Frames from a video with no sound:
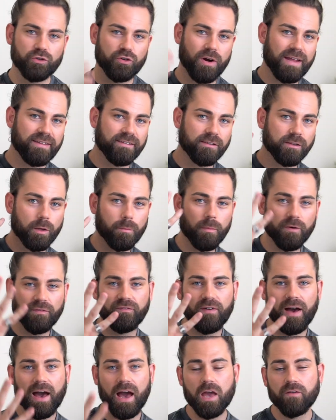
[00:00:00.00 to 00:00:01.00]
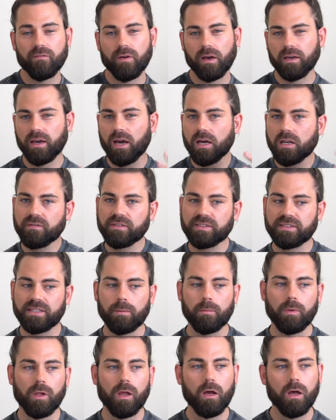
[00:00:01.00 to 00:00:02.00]
trend number 5, and kind of
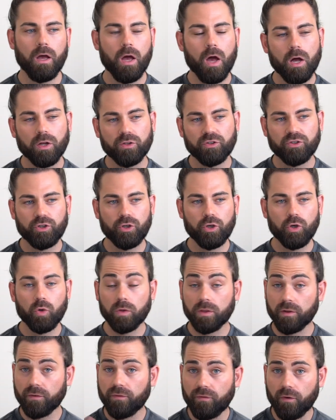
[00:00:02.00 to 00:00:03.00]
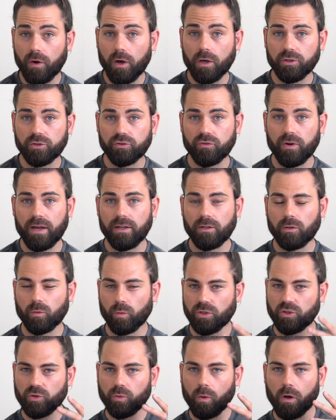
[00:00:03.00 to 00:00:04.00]
similar to the first trend,
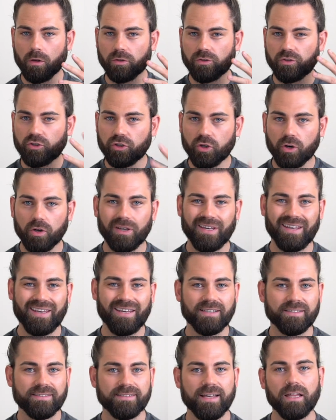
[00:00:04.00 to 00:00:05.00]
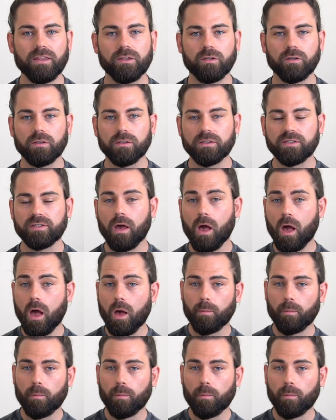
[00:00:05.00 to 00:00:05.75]
which was chunky sandals,